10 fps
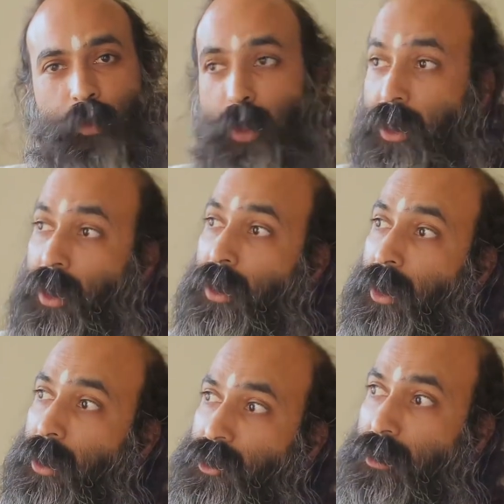We kill
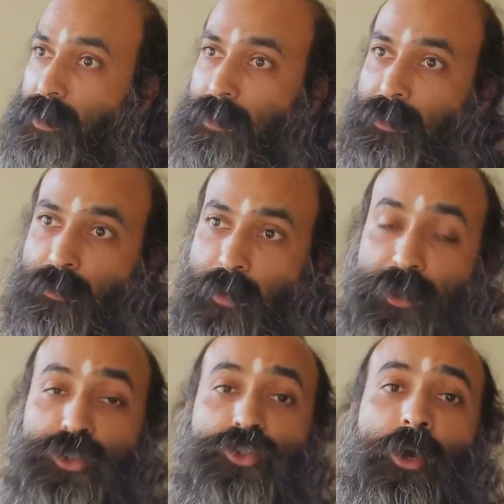nature, we
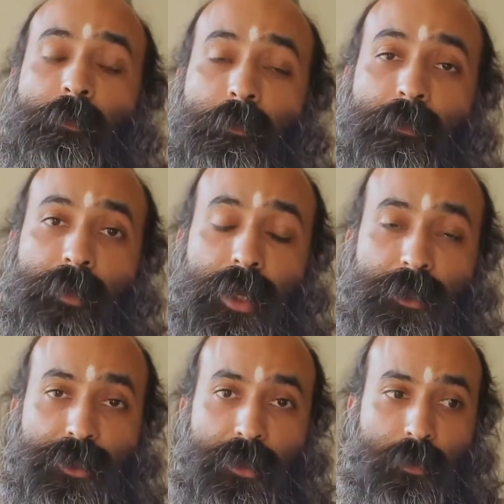destroy
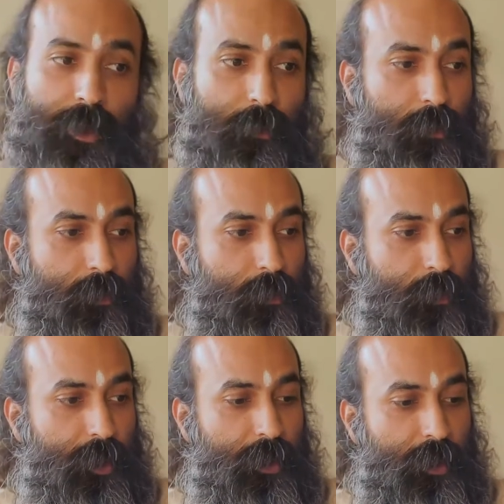nature,
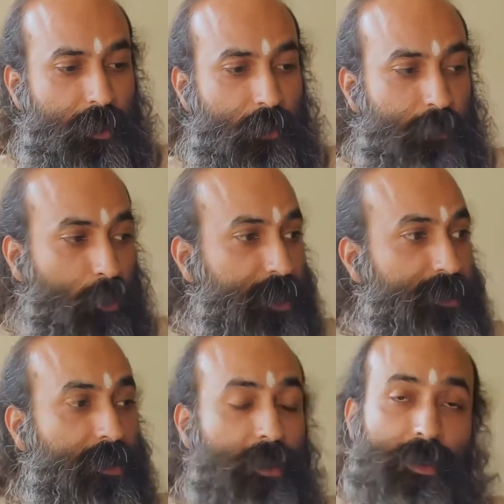we
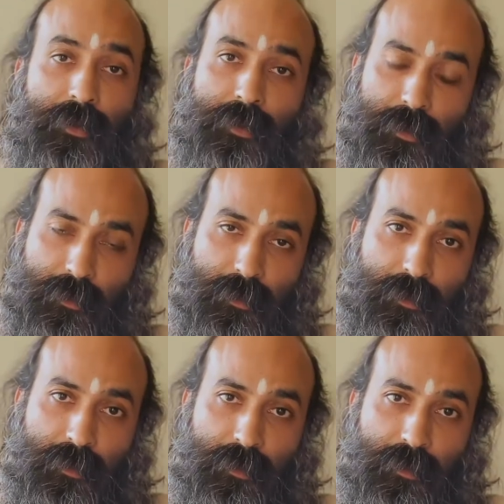poison earth
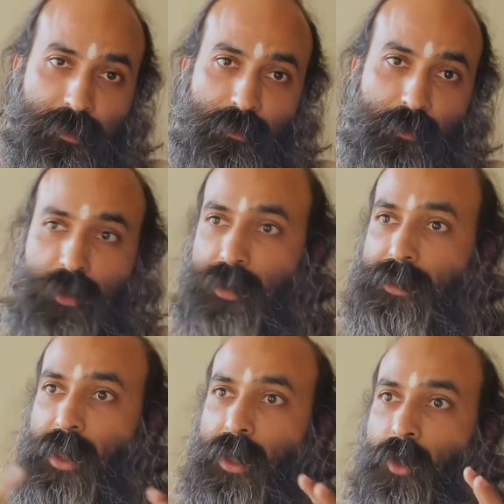for the
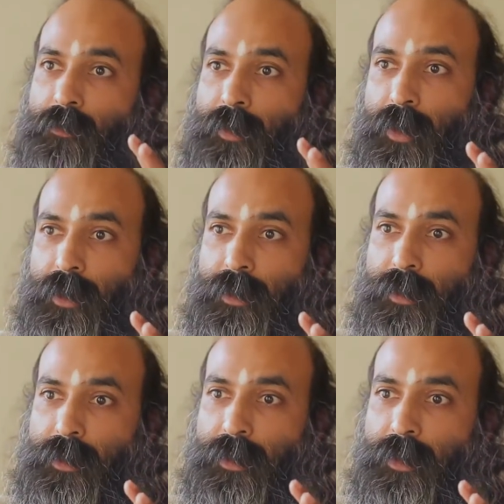sake of our
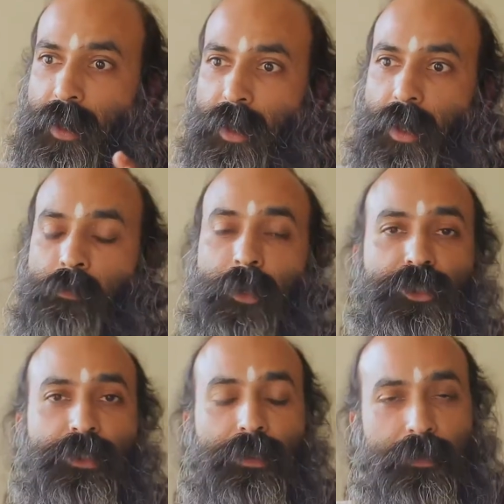
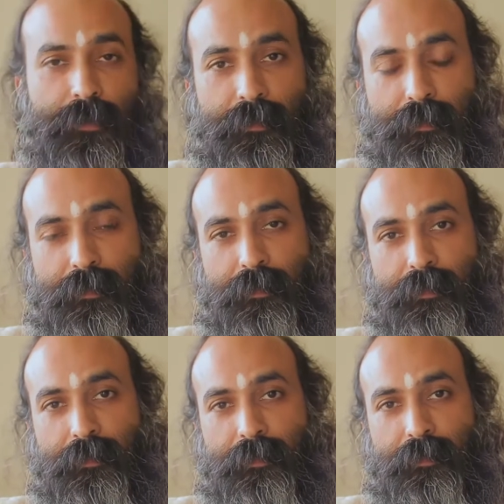ambition.
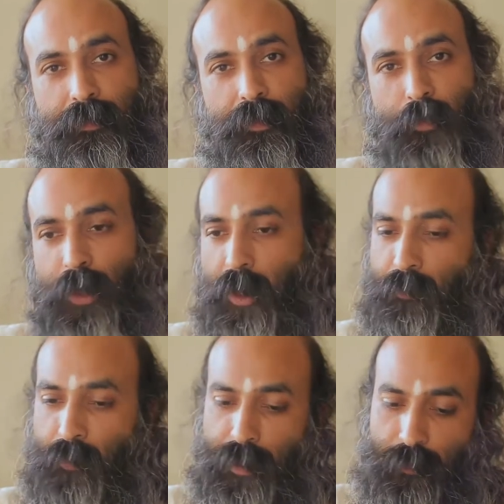We
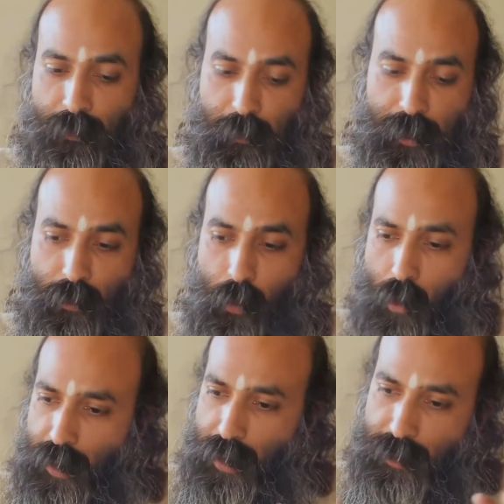do
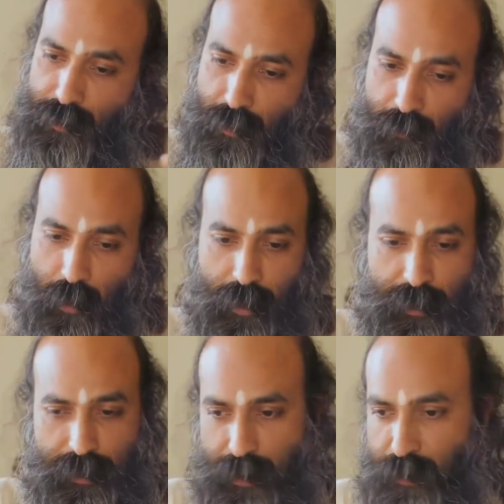all kinds of
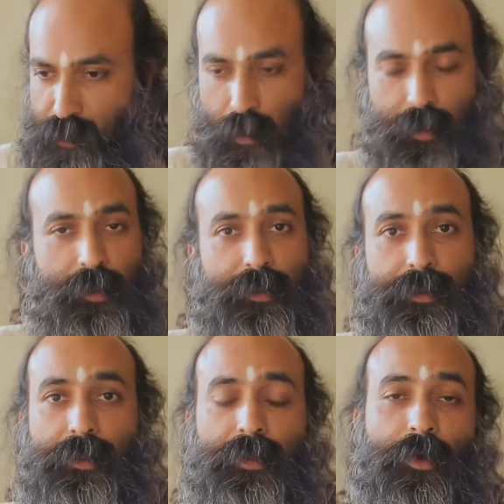nonsense on
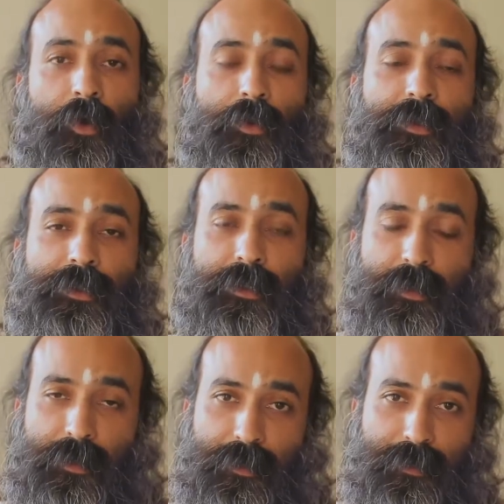this
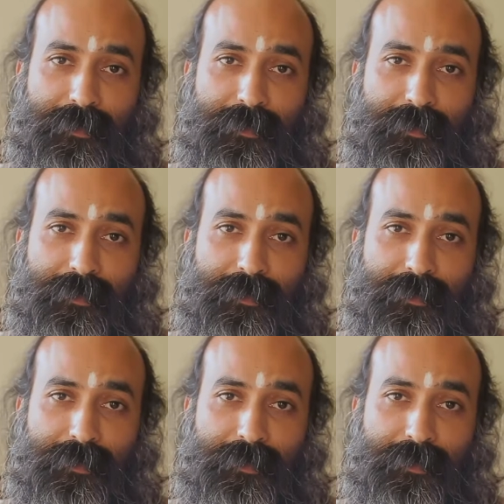earth